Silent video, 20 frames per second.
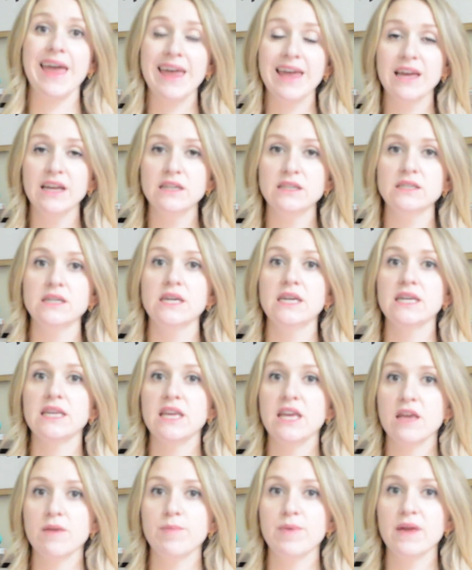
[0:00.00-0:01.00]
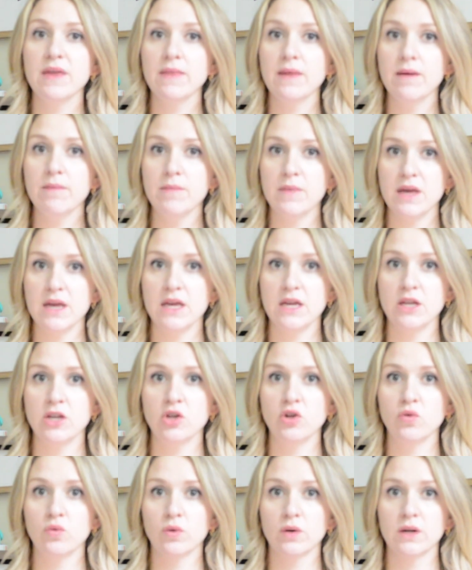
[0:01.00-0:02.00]
And keeping them
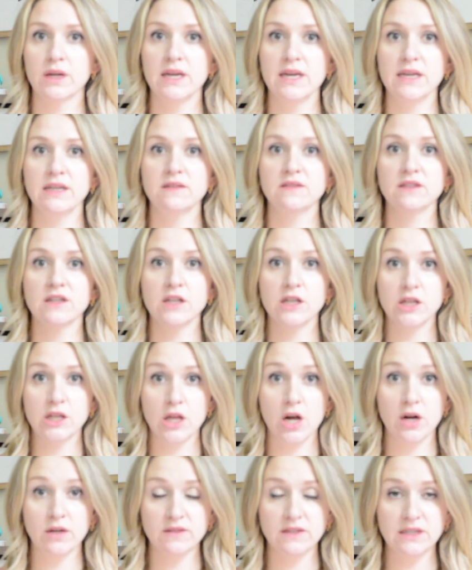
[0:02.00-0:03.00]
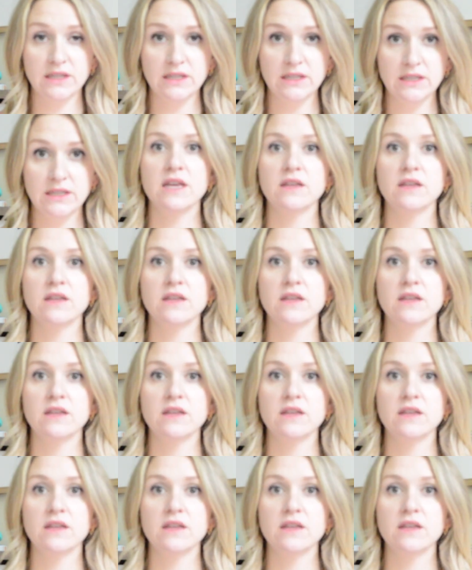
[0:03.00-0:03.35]
in your kid's closet